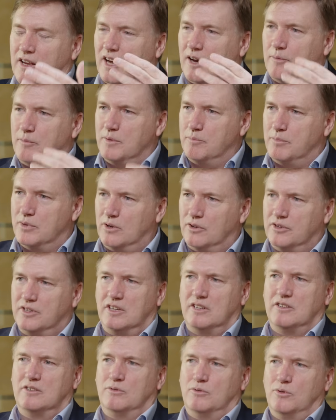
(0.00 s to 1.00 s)
and we build it
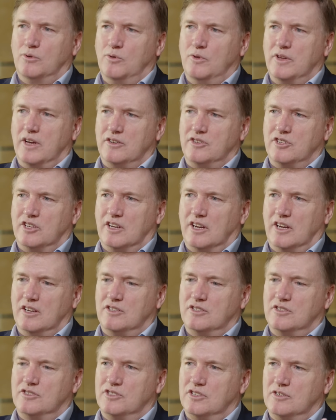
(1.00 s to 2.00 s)
into all the
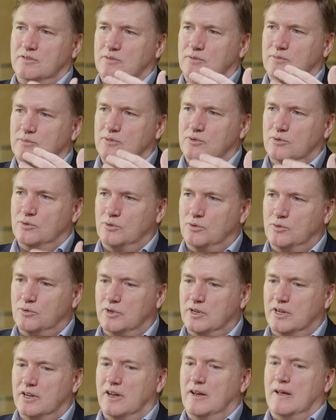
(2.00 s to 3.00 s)
education systems, all
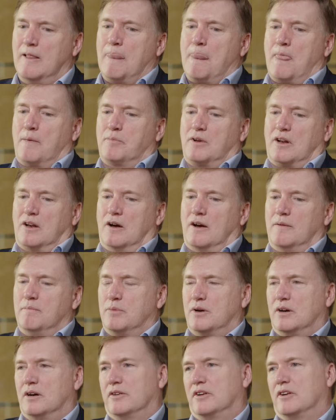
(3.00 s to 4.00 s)
the client
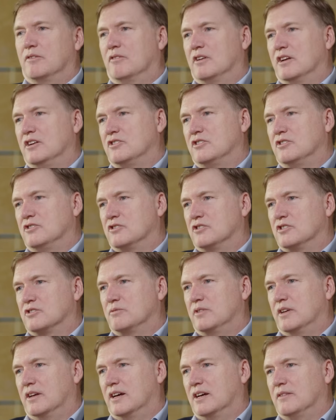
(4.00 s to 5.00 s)
partnering relationships
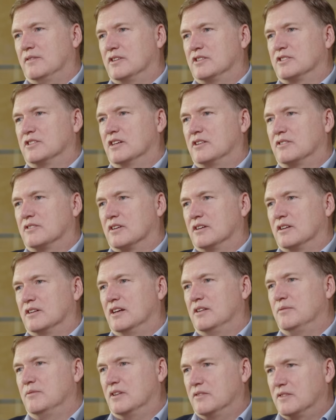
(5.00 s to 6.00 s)
we have, etc.
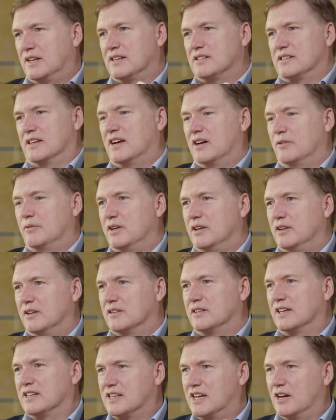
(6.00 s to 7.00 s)
And that's how
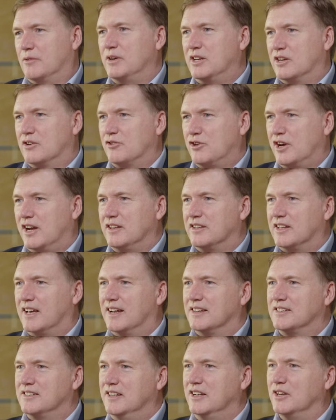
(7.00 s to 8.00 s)
we create
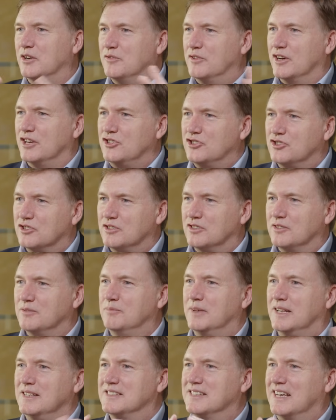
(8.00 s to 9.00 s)
that innovation
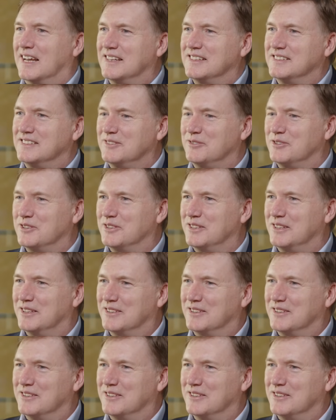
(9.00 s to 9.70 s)
mentality within